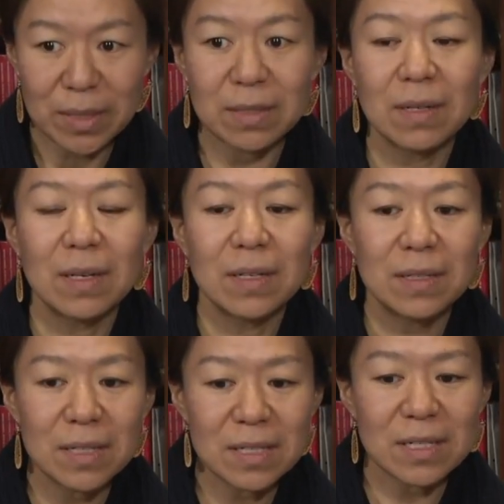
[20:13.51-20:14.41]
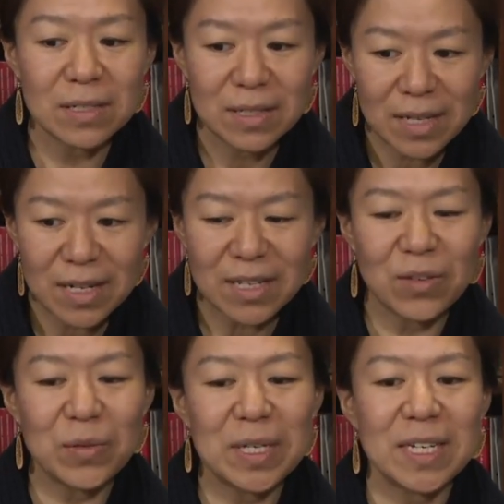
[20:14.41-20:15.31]
But this is
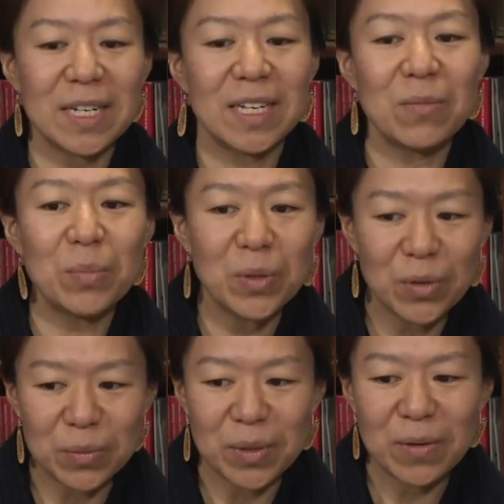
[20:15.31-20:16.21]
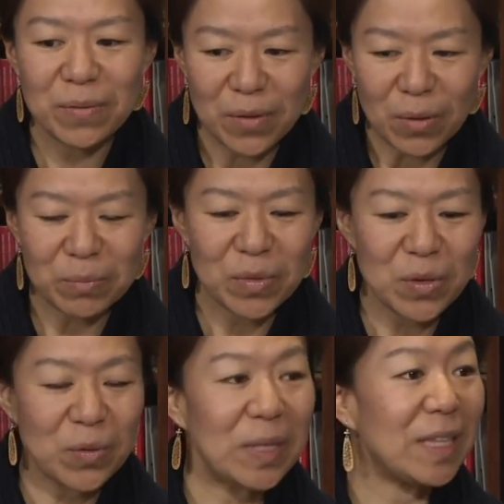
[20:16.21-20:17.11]
really we can improve from
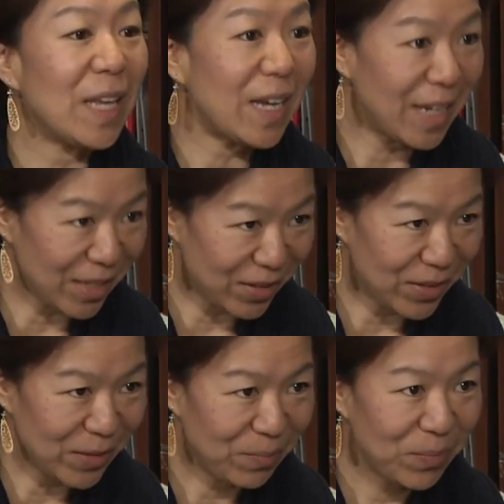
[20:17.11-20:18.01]
your diet.